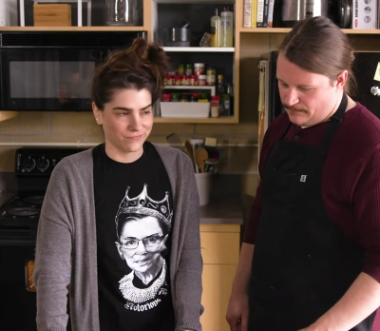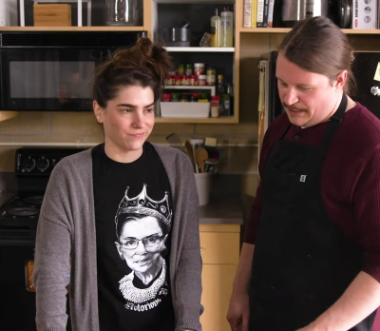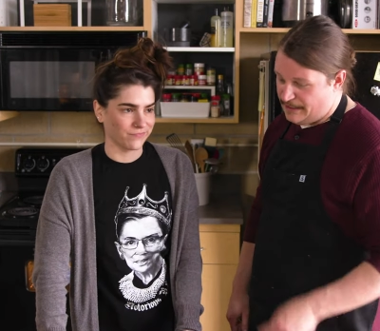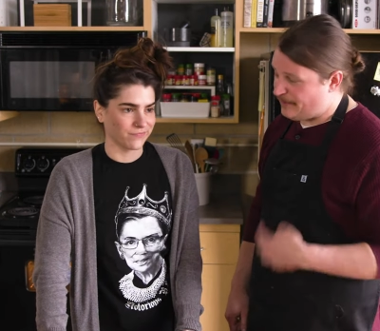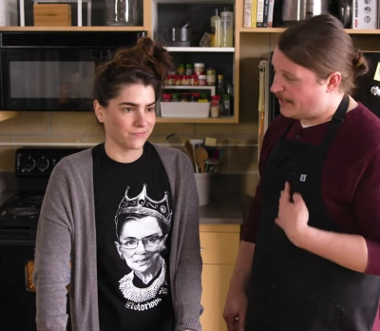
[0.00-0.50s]

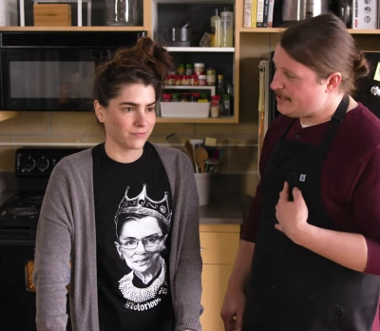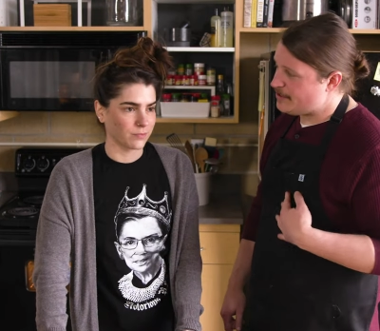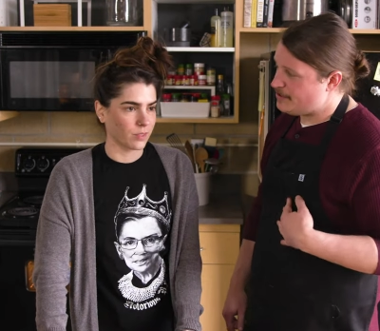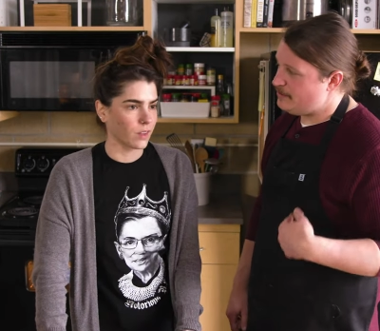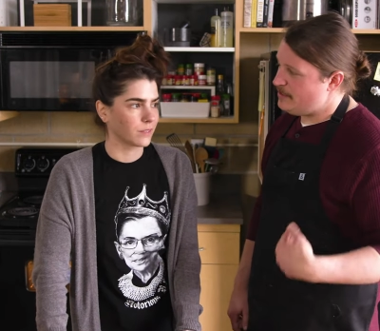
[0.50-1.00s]
Speaker 1: and if I could
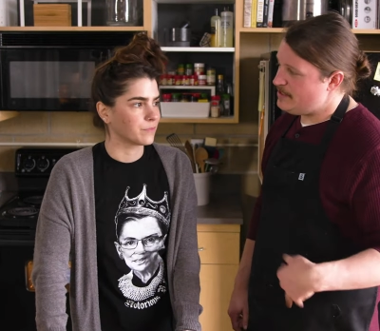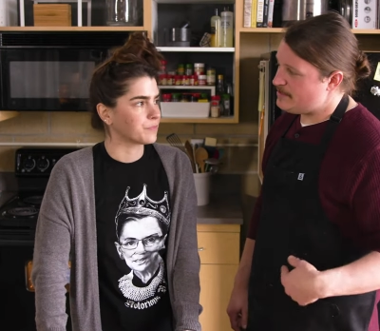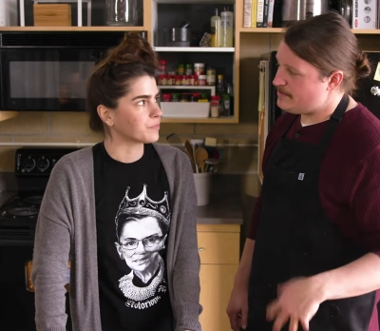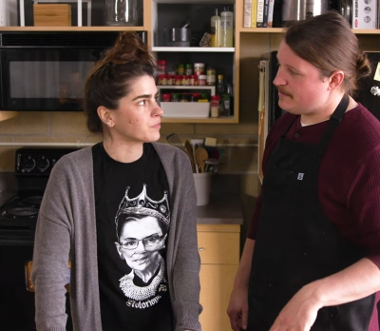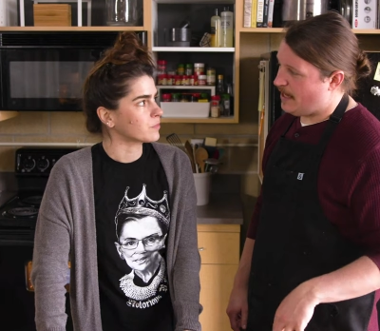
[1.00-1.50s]
do
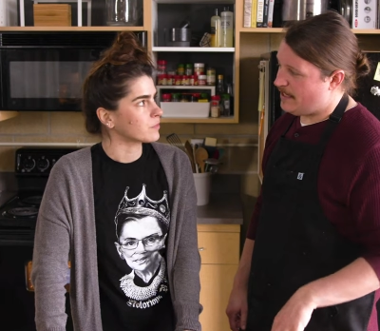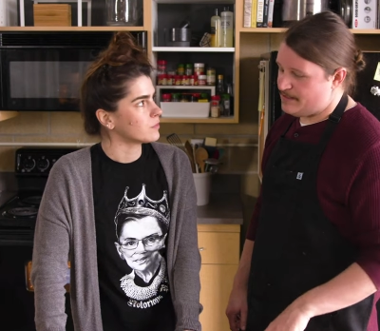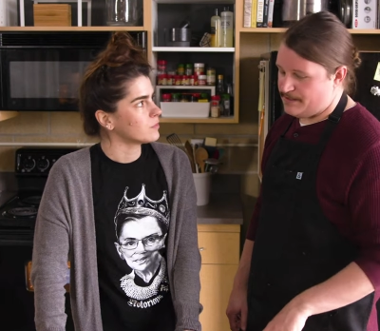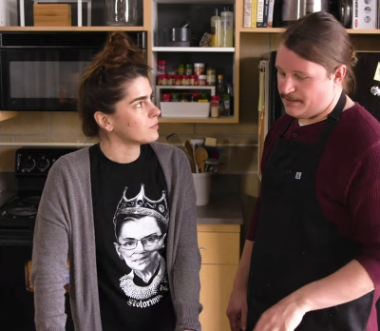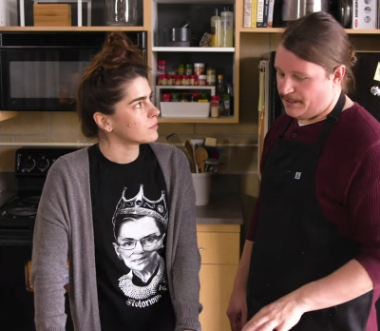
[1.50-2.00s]
these that
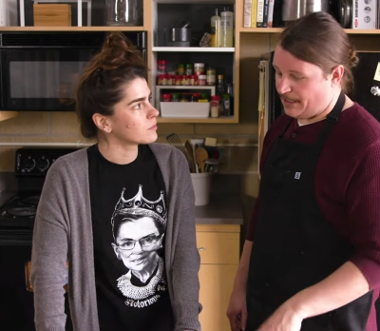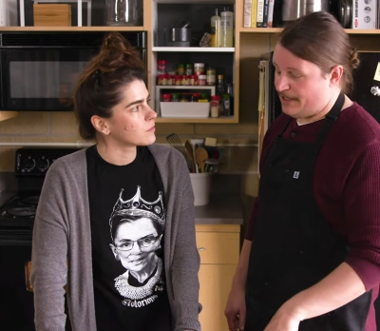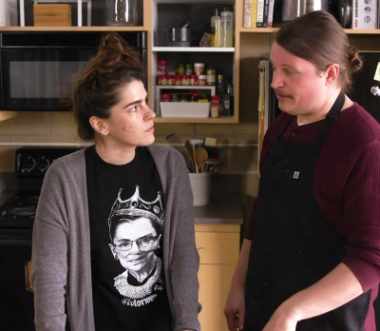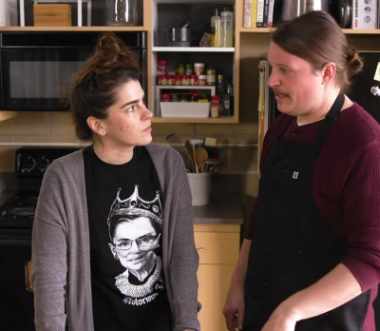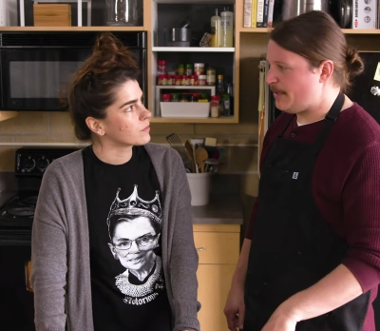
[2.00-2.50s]
easily, like I
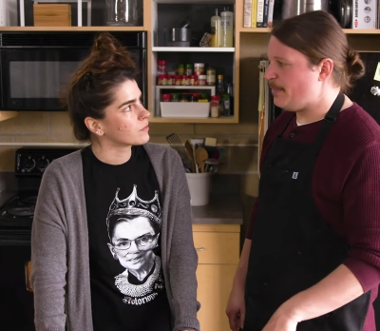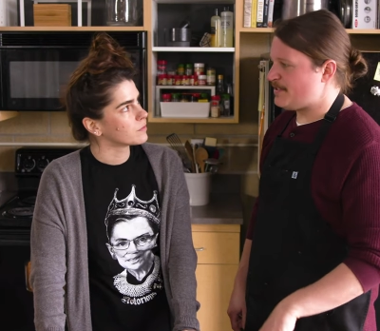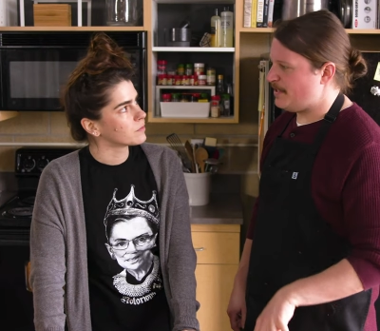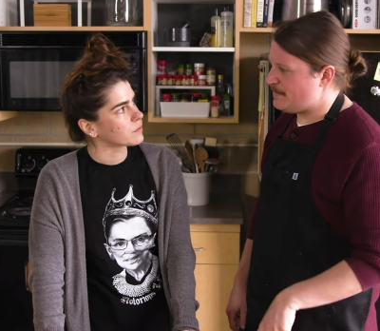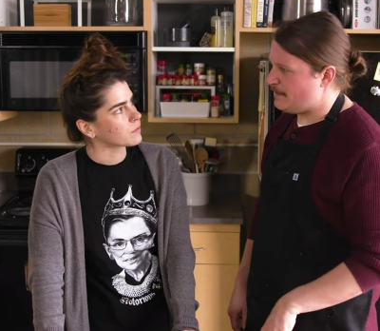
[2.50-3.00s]
don't make
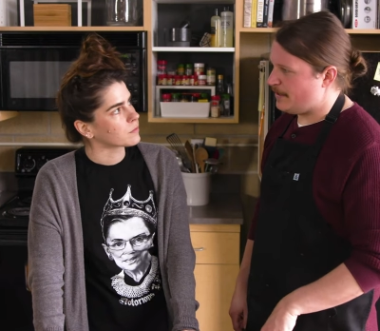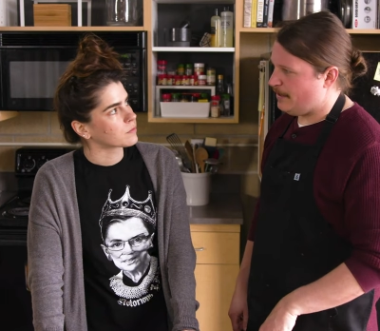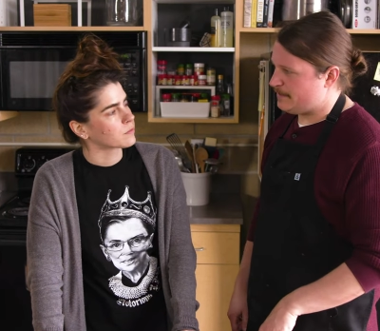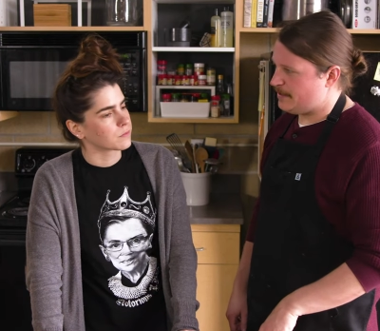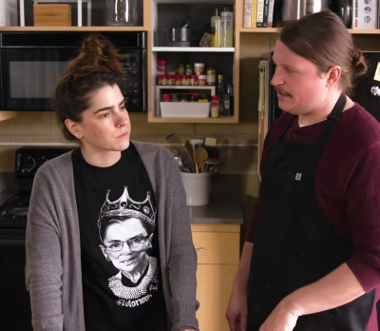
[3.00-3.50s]
biscuits very
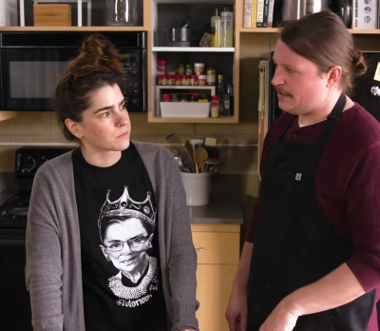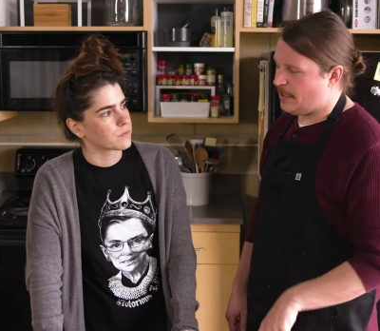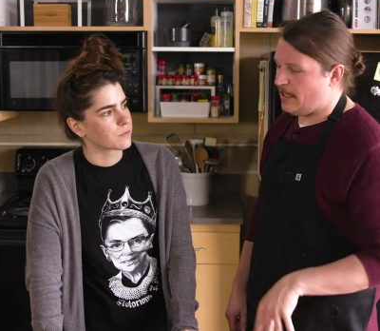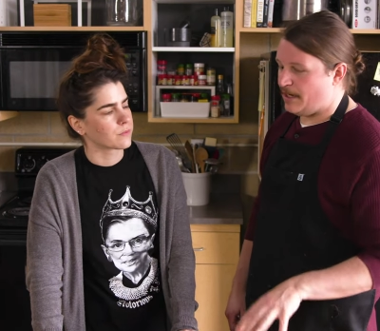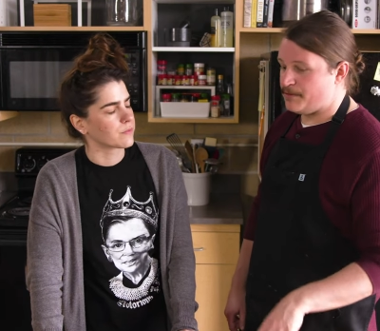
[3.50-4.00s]
often, and
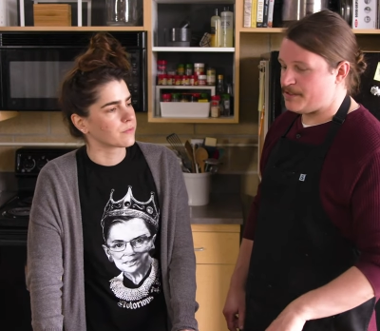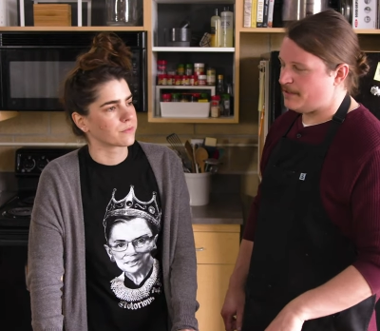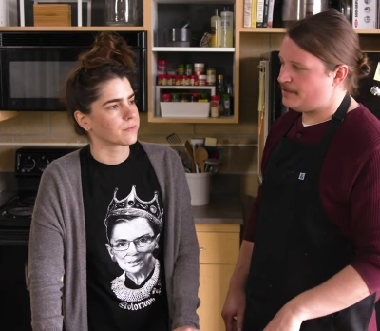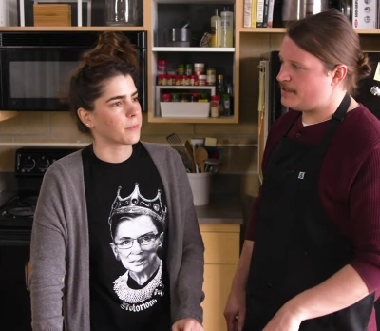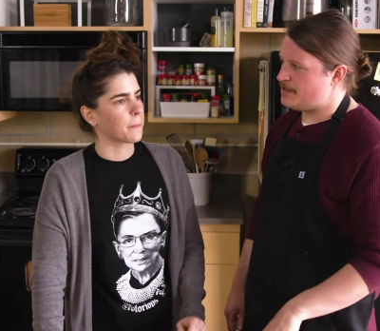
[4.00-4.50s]
I, I was a
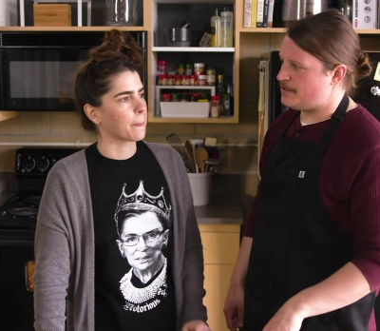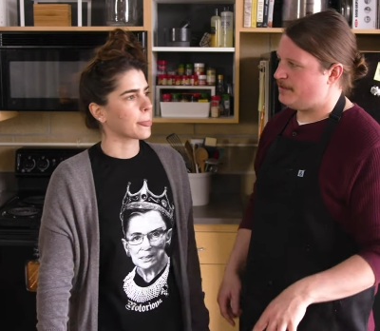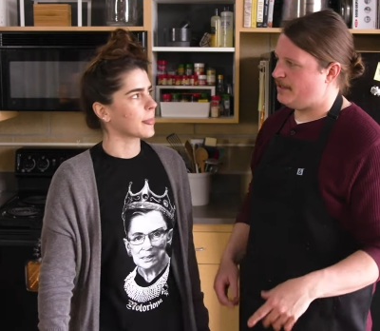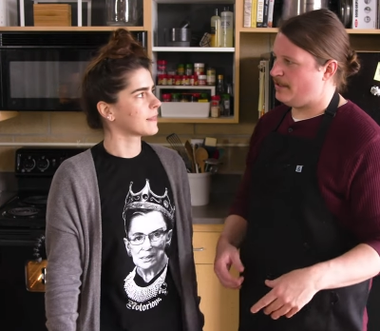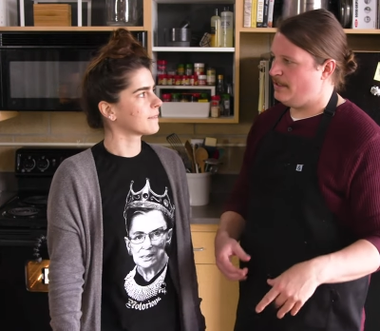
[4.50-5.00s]
little concerned
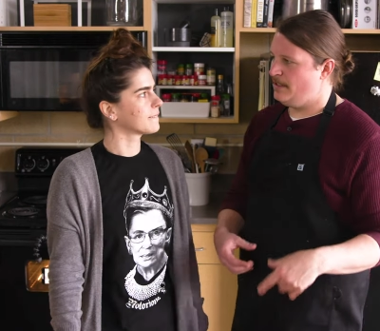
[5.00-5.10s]
that